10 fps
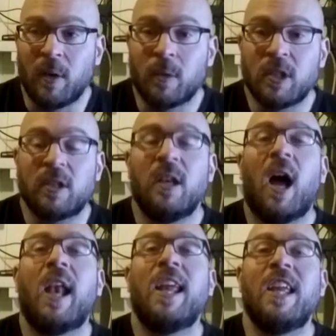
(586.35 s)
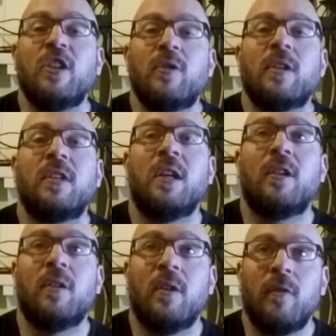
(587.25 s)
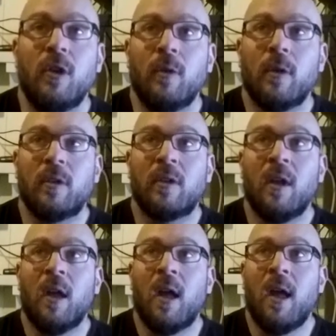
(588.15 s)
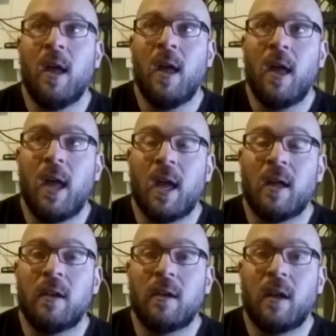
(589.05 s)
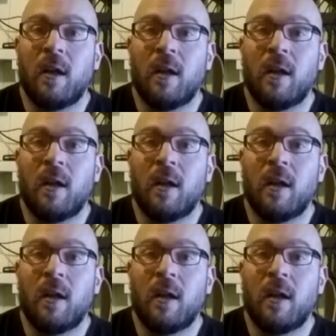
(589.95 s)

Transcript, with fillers: They were just not interesting to the viewers, and